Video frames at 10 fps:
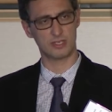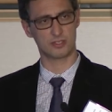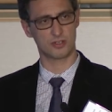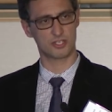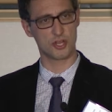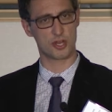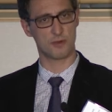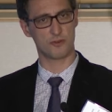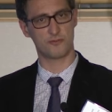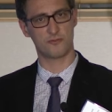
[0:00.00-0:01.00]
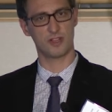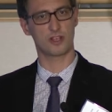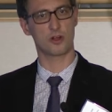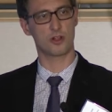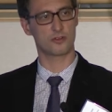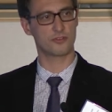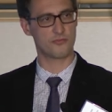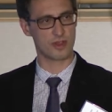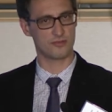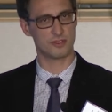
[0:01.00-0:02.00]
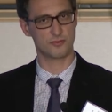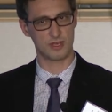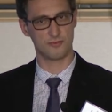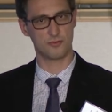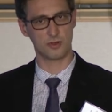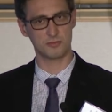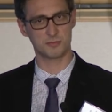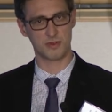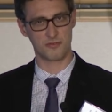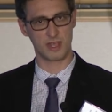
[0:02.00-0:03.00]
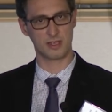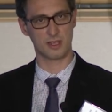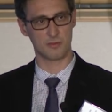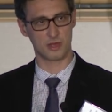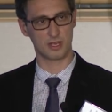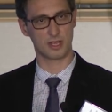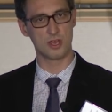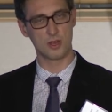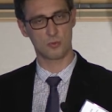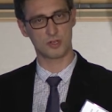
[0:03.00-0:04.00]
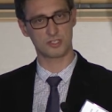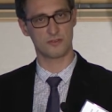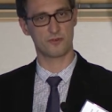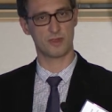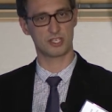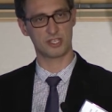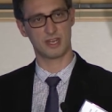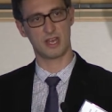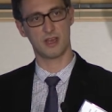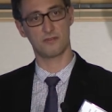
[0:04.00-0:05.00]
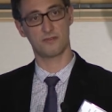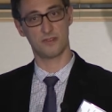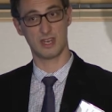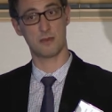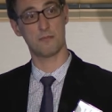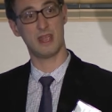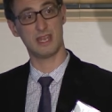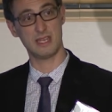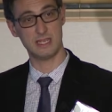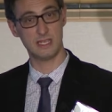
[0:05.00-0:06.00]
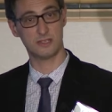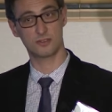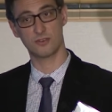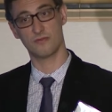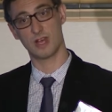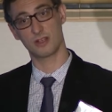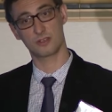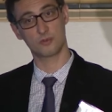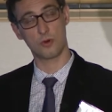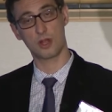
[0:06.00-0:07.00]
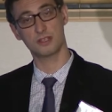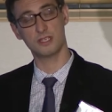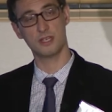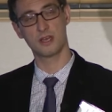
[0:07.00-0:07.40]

So it's not about filling all those 320 forms, but thinking about like, what is the information that I have that I may need to evaluate quality,